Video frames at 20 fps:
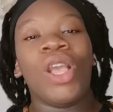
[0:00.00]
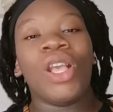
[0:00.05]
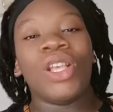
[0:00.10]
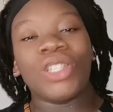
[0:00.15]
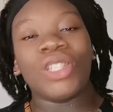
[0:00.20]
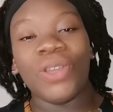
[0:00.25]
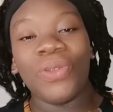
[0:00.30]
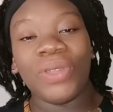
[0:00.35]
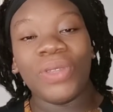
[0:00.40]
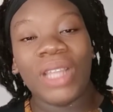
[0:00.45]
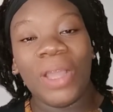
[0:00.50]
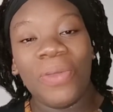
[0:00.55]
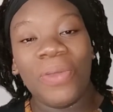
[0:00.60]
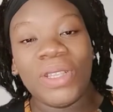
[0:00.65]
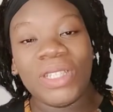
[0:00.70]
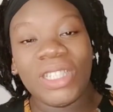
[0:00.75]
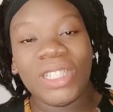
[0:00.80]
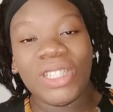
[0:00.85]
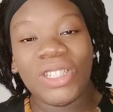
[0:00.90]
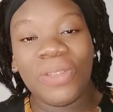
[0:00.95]
So without
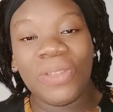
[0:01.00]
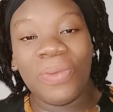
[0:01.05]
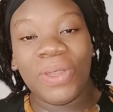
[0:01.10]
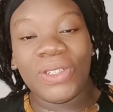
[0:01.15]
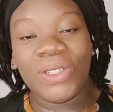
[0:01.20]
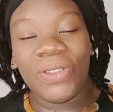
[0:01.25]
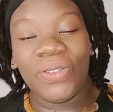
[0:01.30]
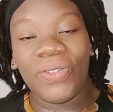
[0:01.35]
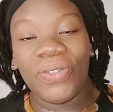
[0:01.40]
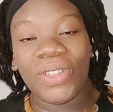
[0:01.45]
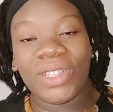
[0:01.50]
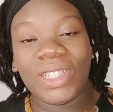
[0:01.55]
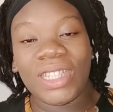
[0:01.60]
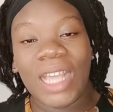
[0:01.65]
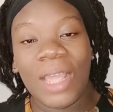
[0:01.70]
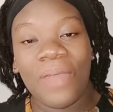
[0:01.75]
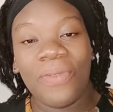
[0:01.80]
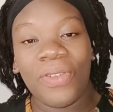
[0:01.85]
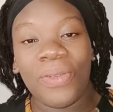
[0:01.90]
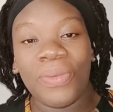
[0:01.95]
wasting so much of your time,